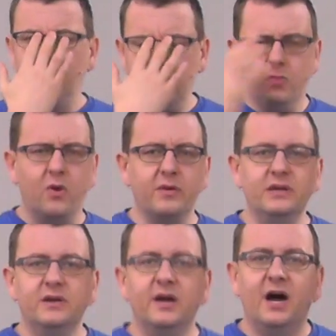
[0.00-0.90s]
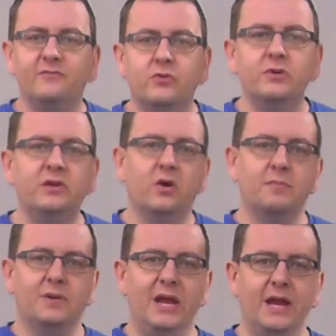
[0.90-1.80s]
you worry. I've already got a
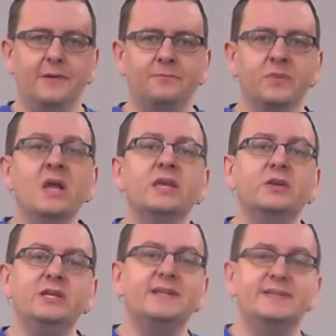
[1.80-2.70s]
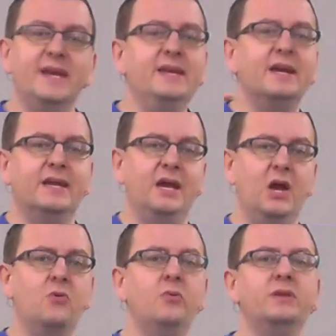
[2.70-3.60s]
plan. You need to take a
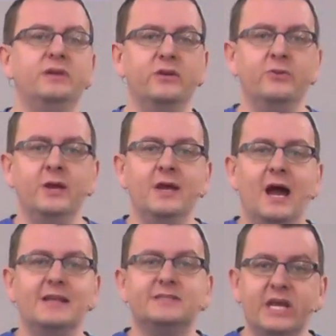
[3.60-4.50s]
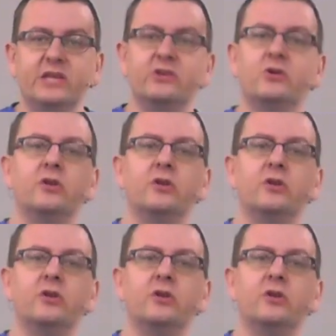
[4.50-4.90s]
cow with you and say that you're going to